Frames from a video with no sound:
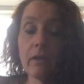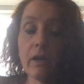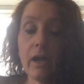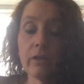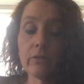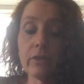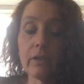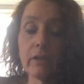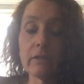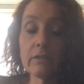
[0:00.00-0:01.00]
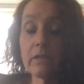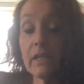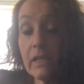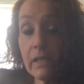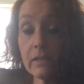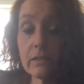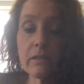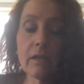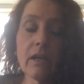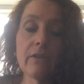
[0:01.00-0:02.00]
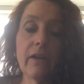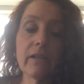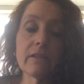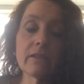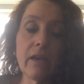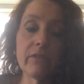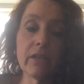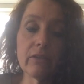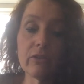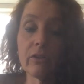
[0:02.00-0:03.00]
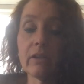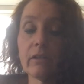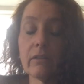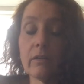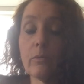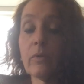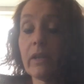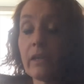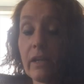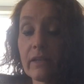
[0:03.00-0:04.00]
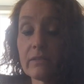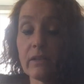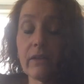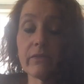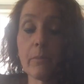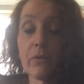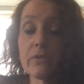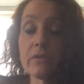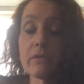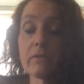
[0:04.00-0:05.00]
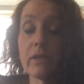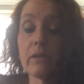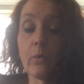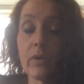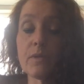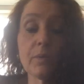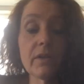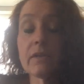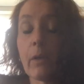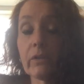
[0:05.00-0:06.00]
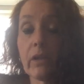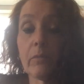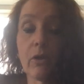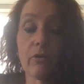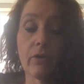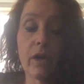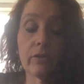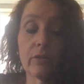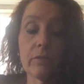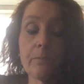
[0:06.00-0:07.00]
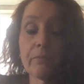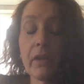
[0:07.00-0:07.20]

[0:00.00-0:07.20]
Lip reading: 100 in teens. If I did 70 and 30, and then I still have numbers in the ones place, that would get me over 100